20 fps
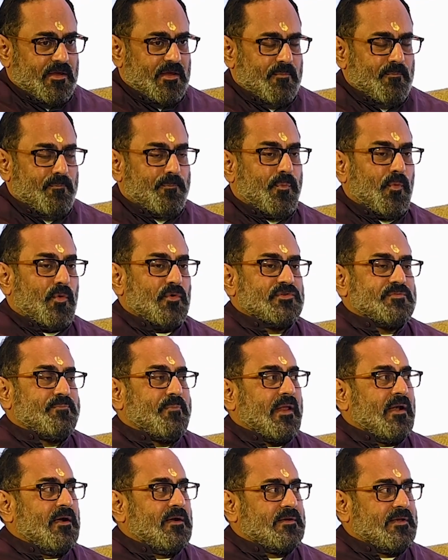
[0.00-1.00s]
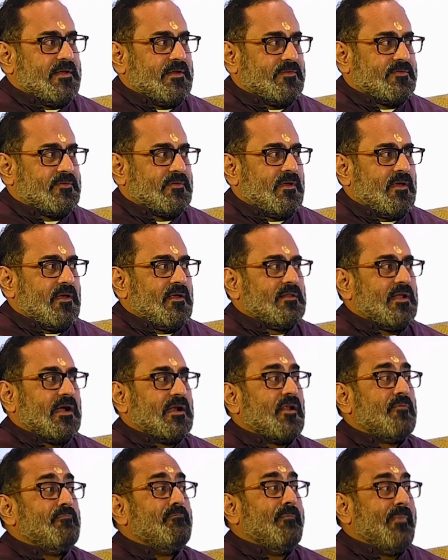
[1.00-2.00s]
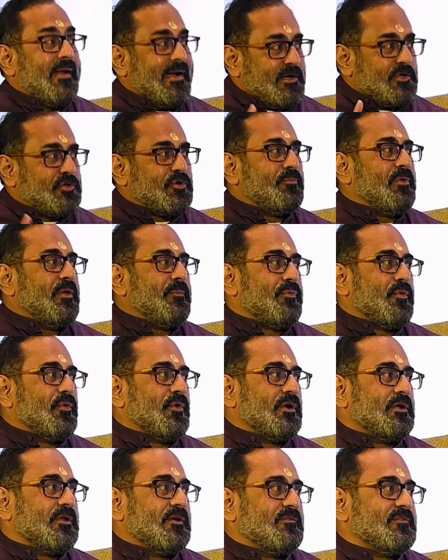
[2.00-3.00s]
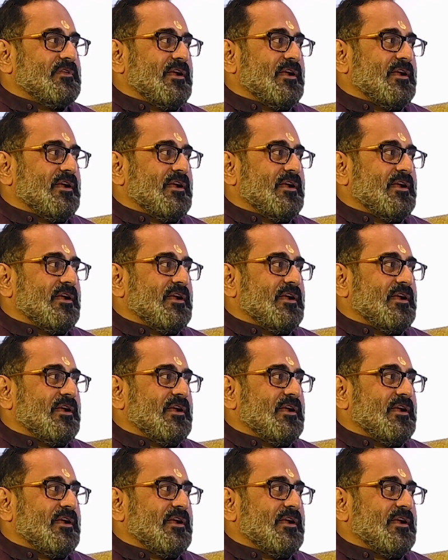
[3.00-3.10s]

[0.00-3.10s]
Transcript: impose penalties that are meant to be punitive,